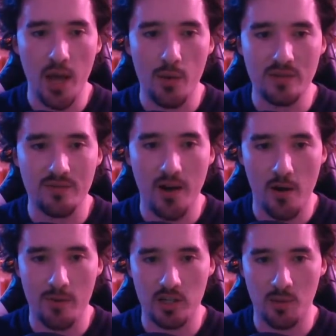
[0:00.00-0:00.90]
is very
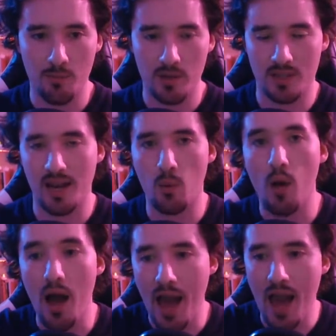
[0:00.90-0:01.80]
much because they're like
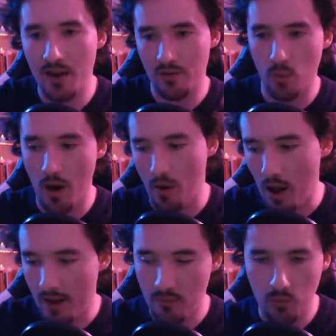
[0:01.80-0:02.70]
ahead of where
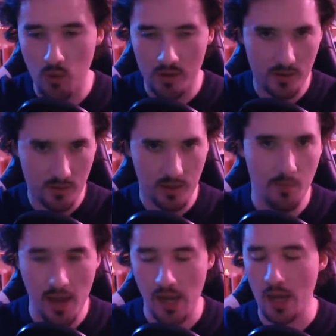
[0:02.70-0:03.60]
I was in
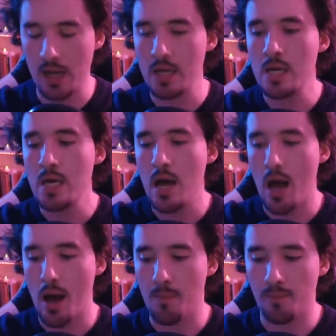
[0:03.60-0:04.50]
making it,
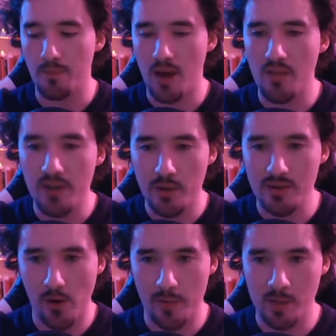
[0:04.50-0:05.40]
and the video is
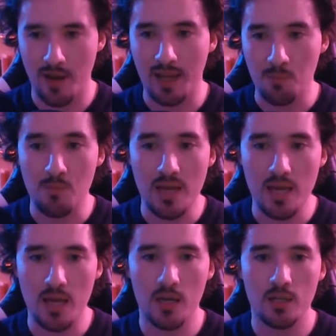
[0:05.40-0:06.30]
very much about like
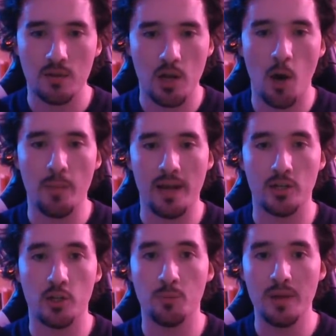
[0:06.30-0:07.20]
me coming
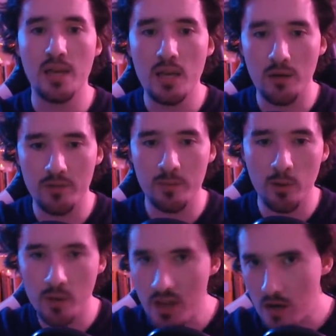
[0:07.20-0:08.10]
to be comfortable
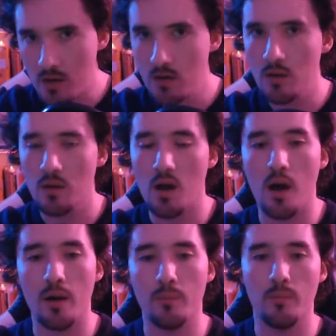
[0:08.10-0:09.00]
with it,
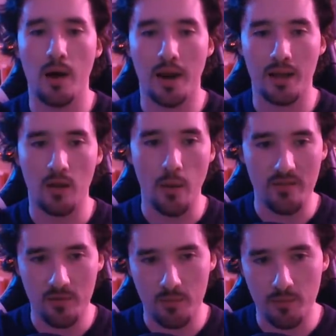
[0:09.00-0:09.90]
and like going
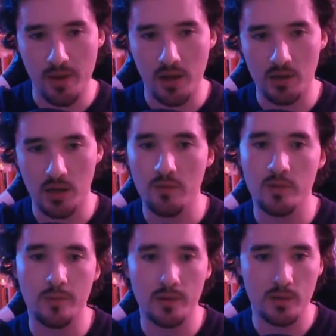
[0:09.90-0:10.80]
from being
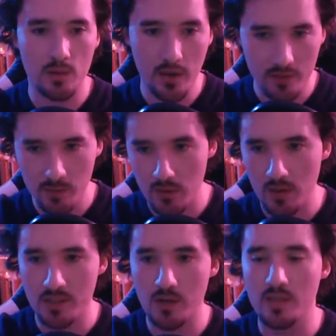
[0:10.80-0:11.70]
uncomfortable to comfortable.
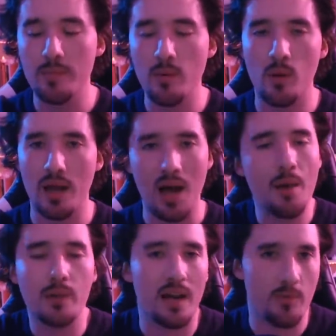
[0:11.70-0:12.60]
And so some people were like,
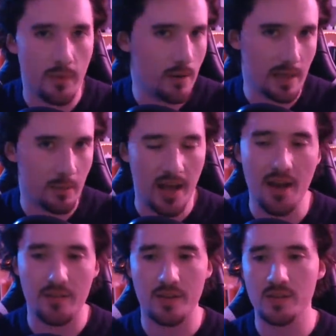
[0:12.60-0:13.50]
I'm kind of a little bit
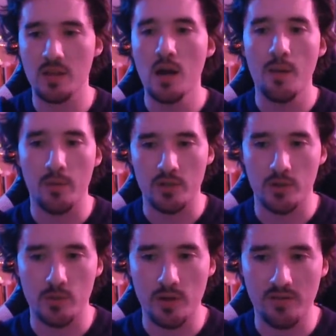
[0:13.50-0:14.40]
ahead of this. I'm not sure
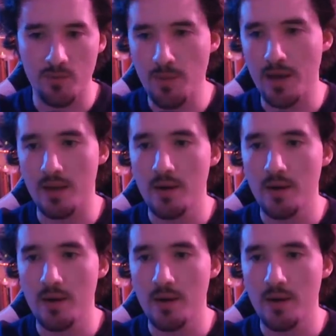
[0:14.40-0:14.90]
it's really for me.